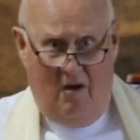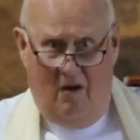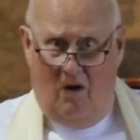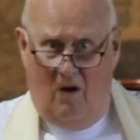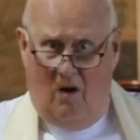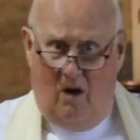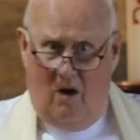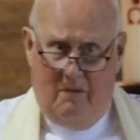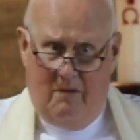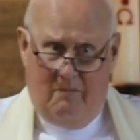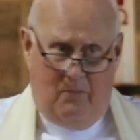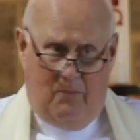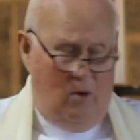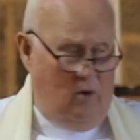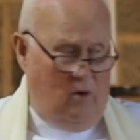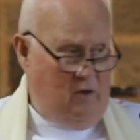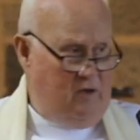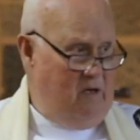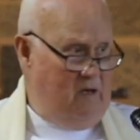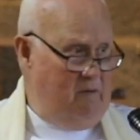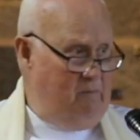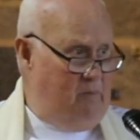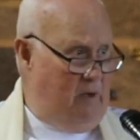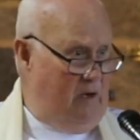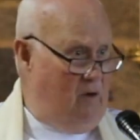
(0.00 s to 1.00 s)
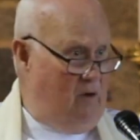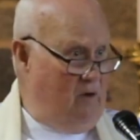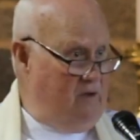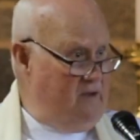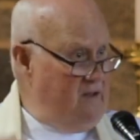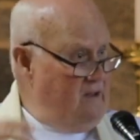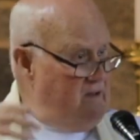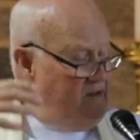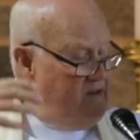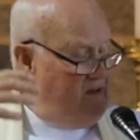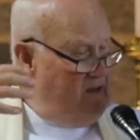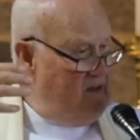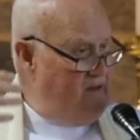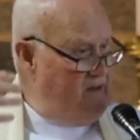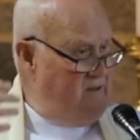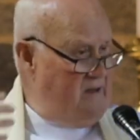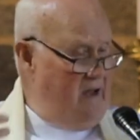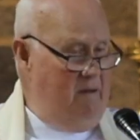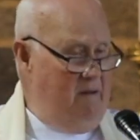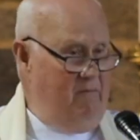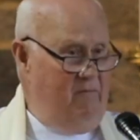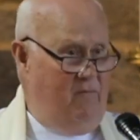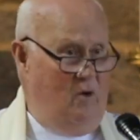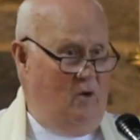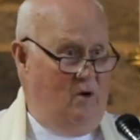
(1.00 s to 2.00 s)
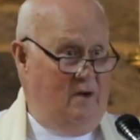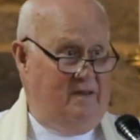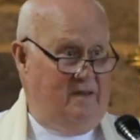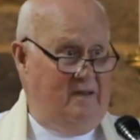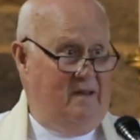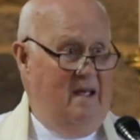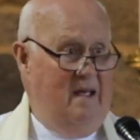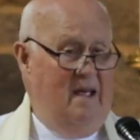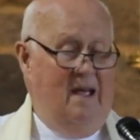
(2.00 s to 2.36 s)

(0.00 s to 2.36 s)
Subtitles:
are important because it's the same voice.